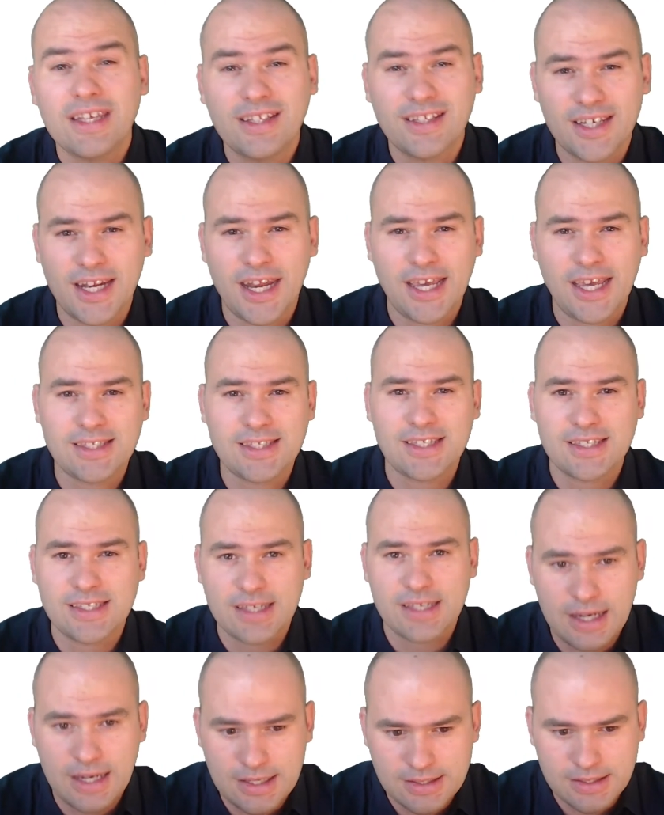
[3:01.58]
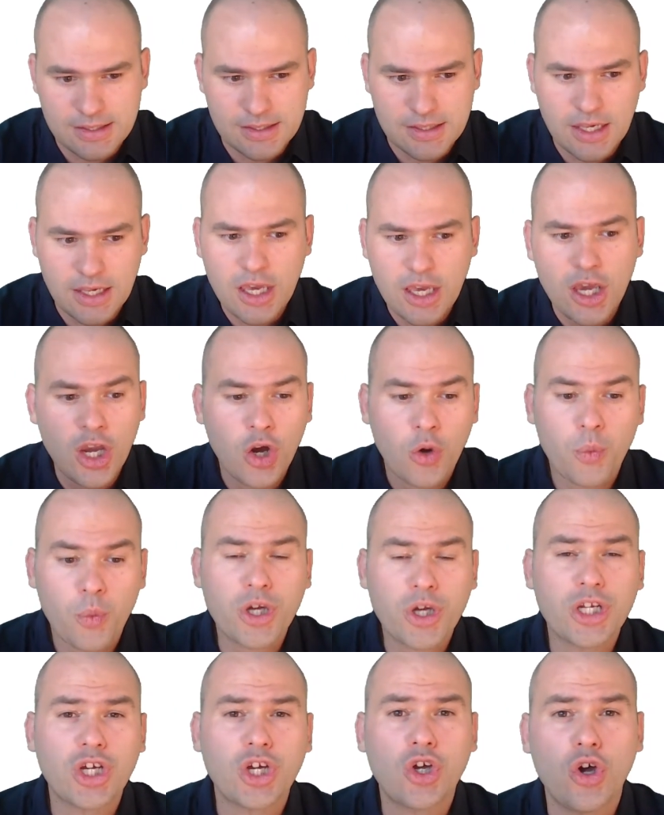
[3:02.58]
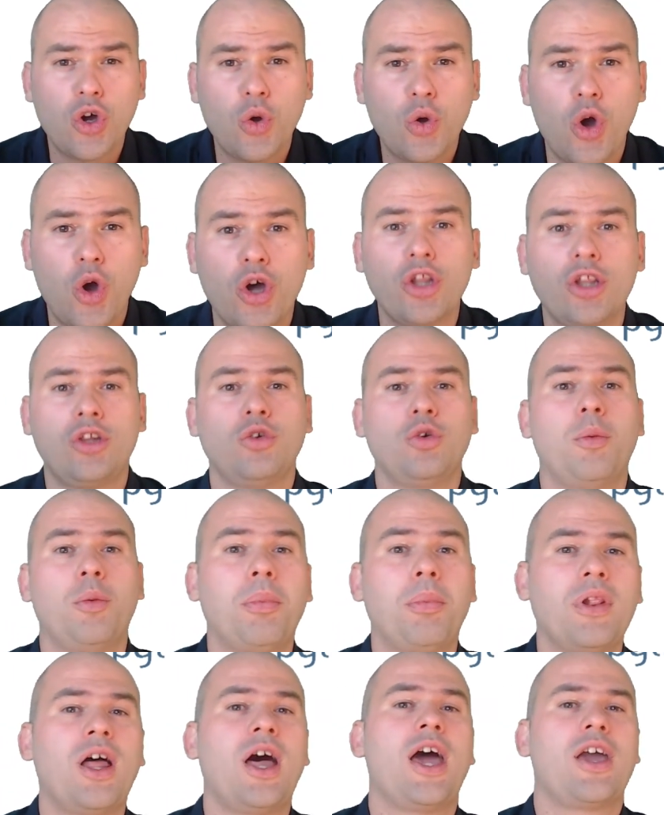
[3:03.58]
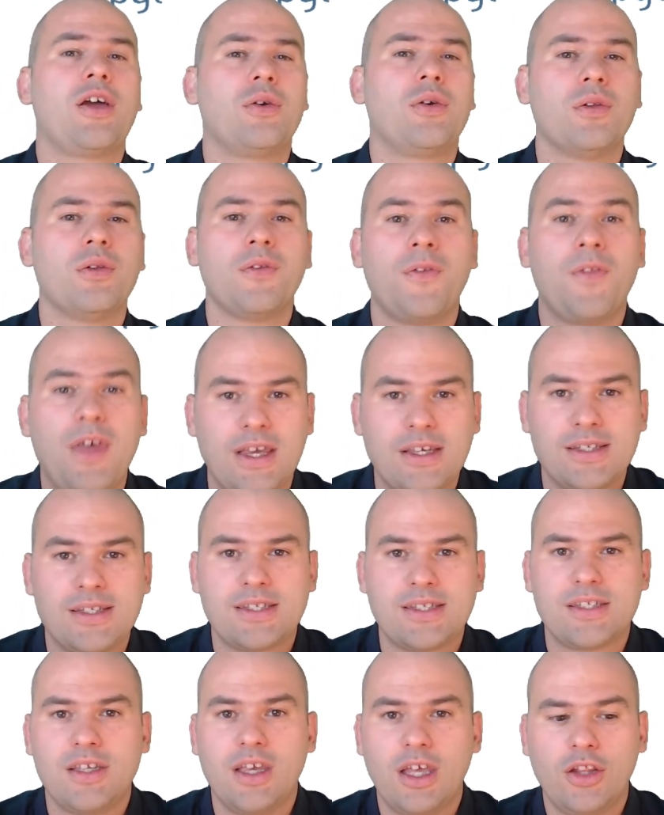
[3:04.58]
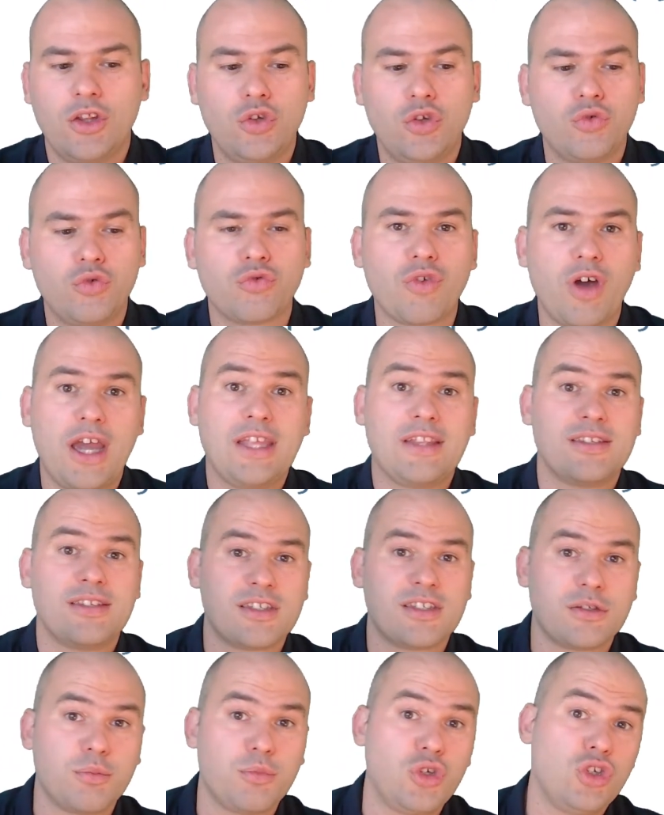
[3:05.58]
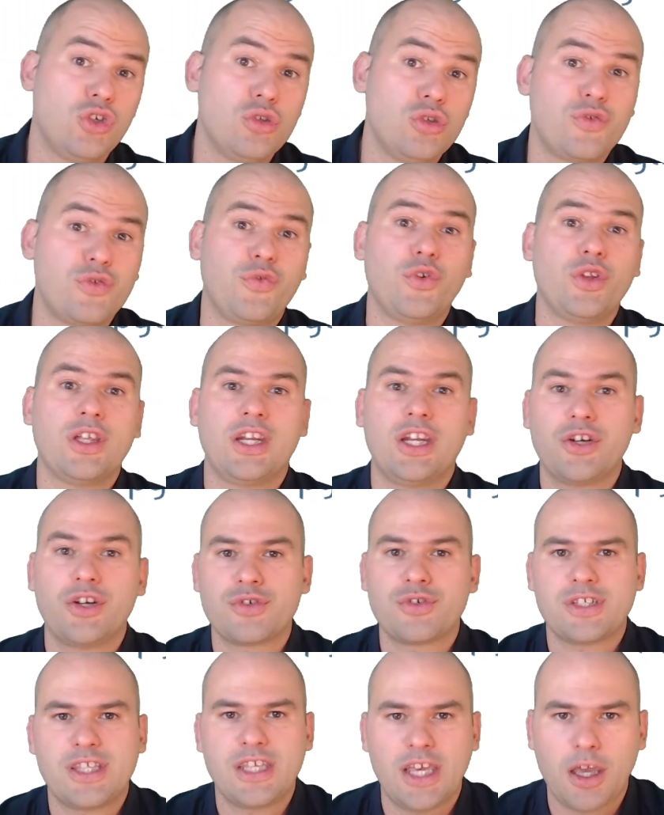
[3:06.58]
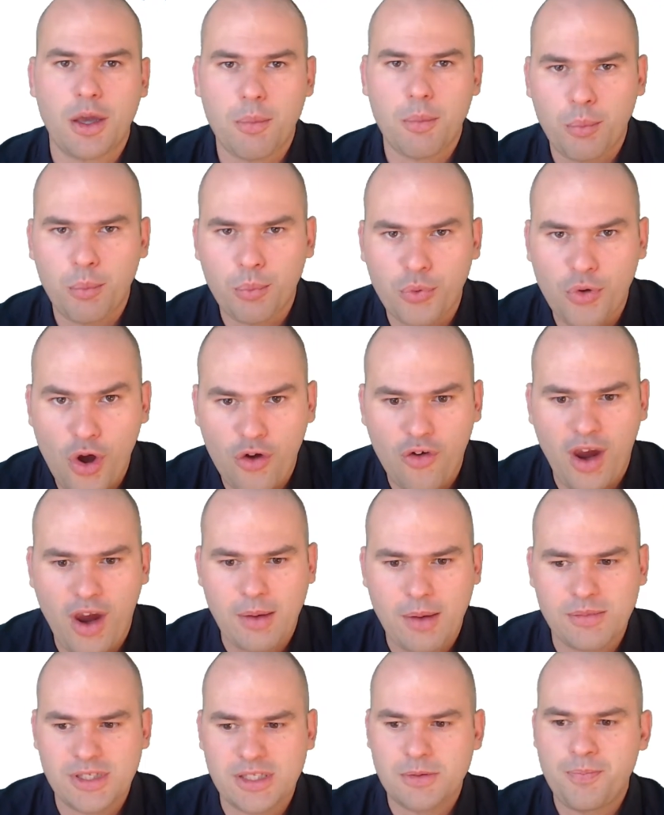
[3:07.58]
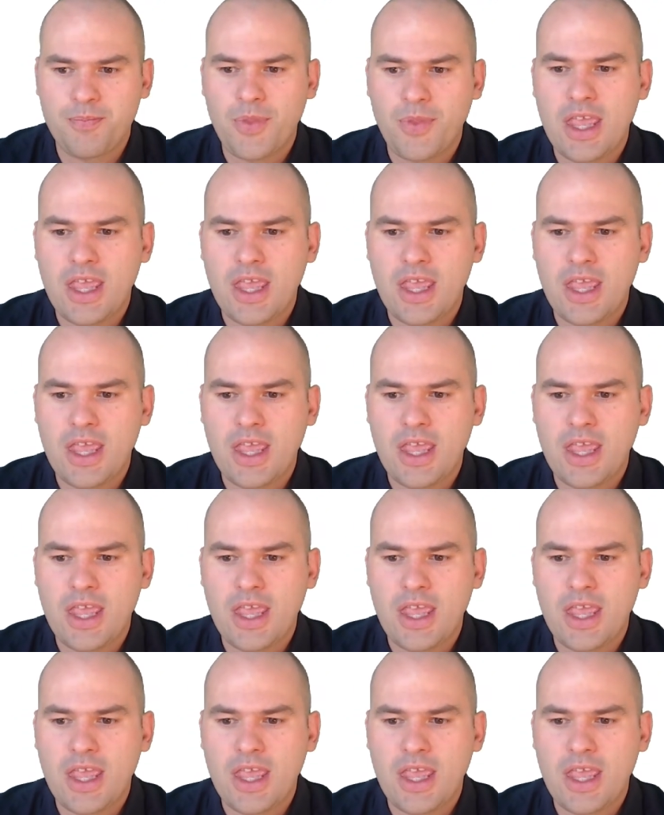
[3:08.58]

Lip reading: 10 exercises, we're going to go on to apply all this to write some useful and interesting programs.